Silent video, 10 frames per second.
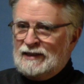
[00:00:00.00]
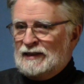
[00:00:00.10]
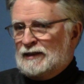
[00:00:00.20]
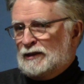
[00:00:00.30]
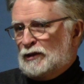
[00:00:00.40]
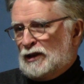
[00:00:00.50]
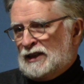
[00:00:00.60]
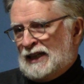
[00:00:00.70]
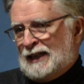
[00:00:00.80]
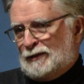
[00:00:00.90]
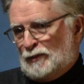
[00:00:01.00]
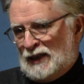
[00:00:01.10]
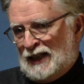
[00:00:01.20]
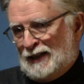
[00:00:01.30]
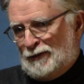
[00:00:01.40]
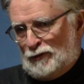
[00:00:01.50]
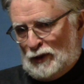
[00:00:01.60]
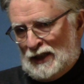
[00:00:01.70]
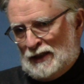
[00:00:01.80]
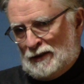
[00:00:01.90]
And the dog hadn't behaved
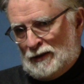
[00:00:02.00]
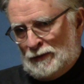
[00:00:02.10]
right.